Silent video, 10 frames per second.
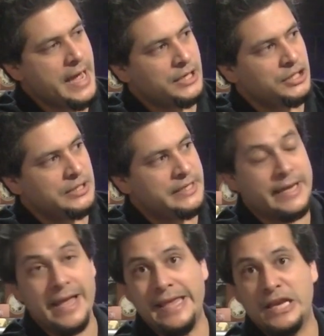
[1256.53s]
actually
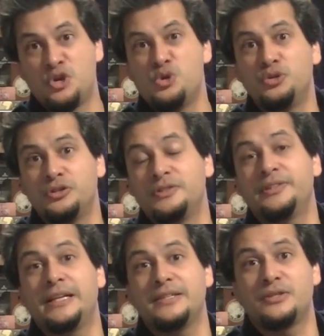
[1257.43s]
a Kutter
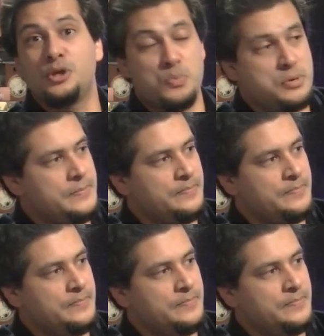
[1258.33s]
telescope